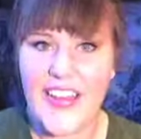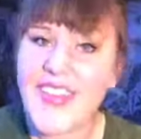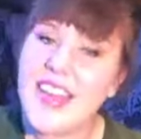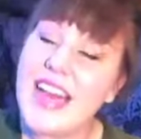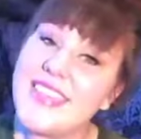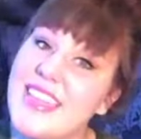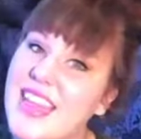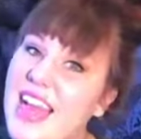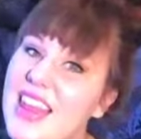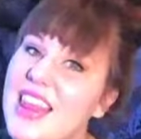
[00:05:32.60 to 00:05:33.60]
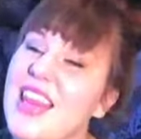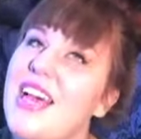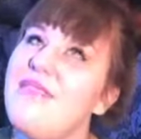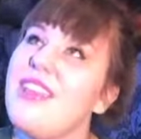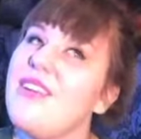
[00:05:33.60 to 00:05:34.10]
And the last thing I
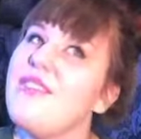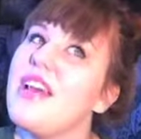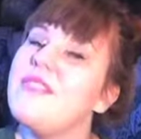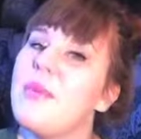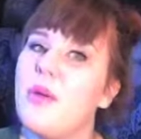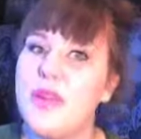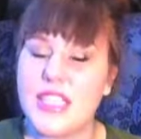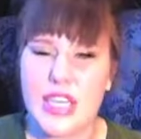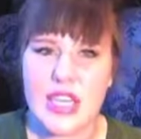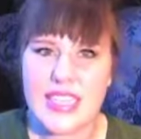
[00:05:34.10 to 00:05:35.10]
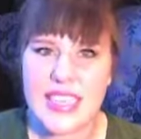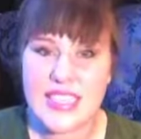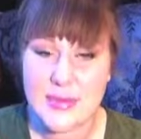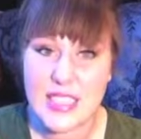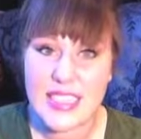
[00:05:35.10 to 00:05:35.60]
love, love, love about winter is I
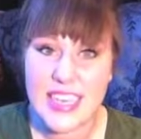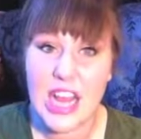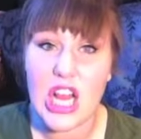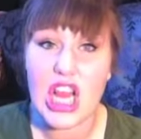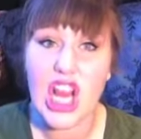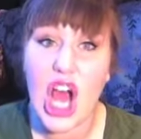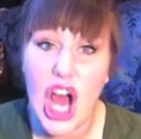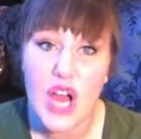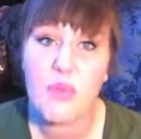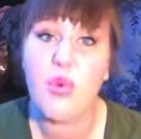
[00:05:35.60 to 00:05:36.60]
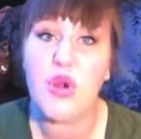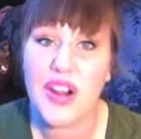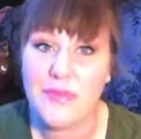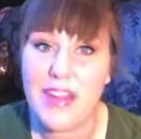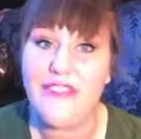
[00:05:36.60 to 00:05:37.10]
seem to see a lot
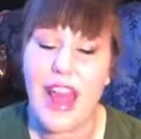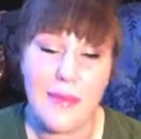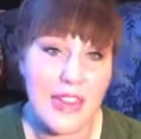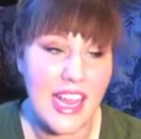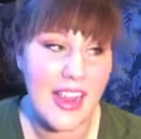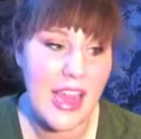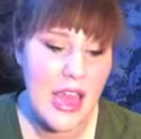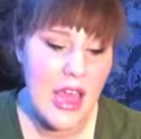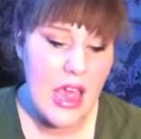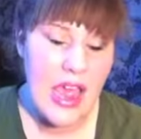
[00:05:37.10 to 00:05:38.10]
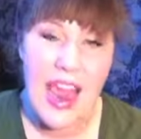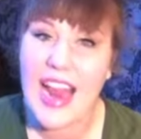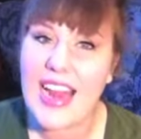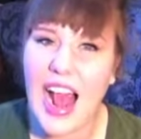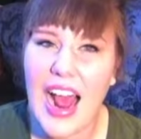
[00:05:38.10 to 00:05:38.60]
more of my family
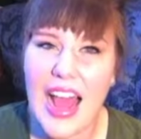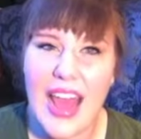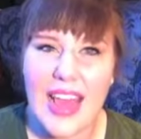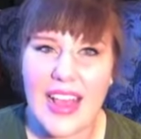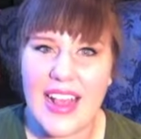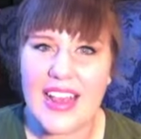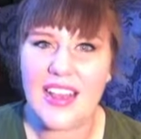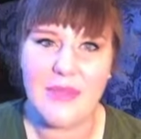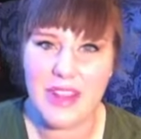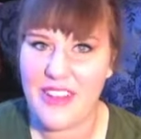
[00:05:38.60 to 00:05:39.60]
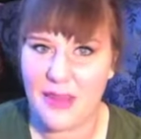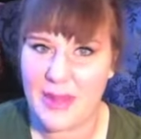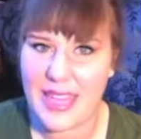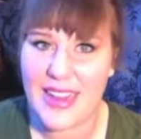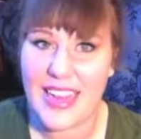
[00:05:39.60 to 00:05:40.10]
and I love my
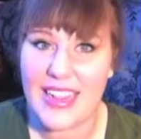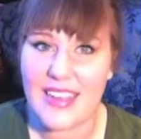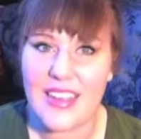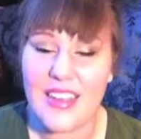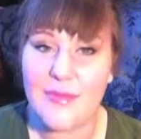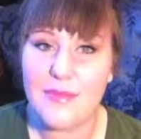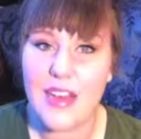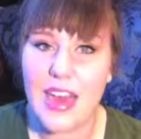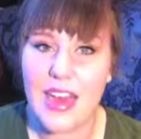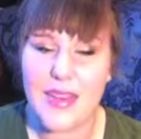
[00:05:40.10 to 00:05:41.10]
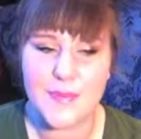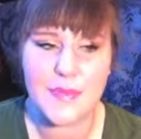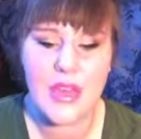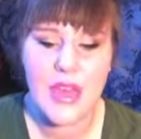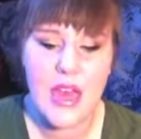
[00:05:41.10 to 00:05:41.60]
family. Like,
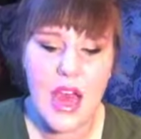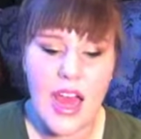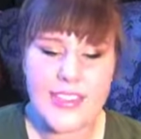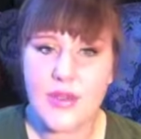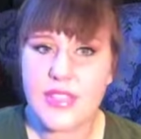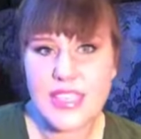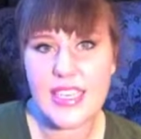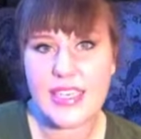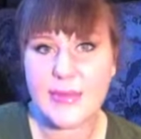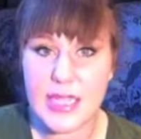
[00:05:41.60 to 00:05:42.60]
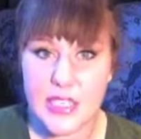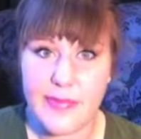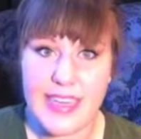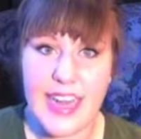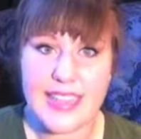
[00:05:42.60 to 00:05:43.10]
um, I don't see as much
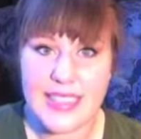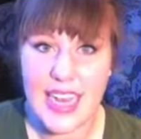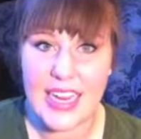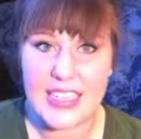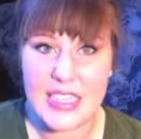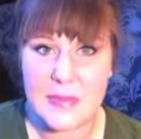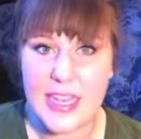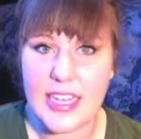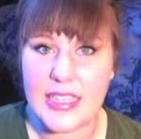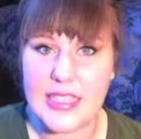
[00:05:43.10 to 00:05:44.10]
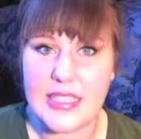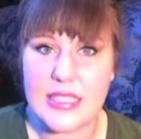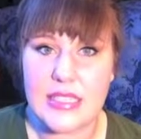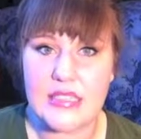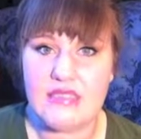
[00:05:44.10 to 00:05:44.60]
of my dad's side just
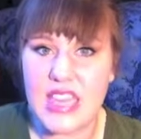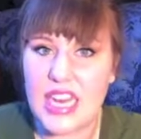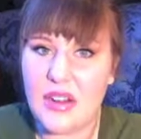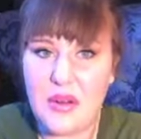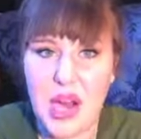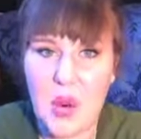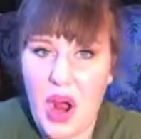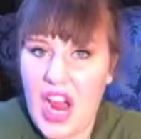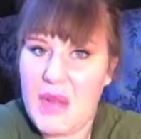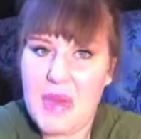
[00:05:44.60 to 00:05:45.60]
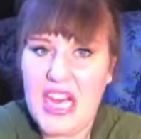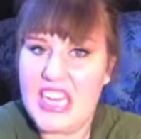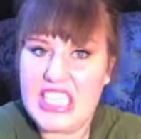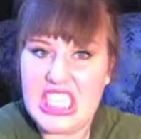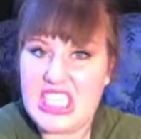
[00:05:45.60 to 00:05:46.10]
because I don't know why, but
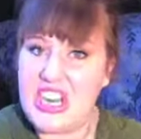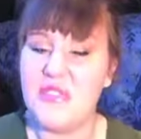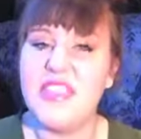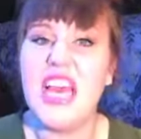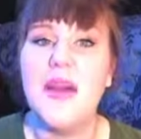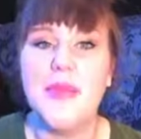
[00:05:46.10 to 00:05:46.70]
I just don't.